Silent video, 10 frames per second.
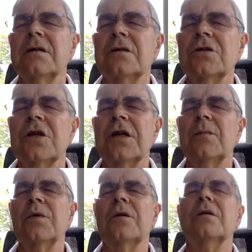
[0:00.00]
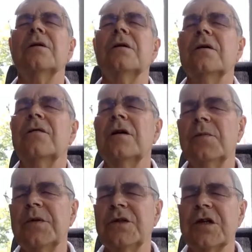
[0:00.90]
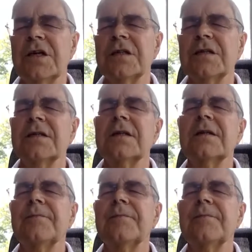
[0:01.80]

shape of your upper chest.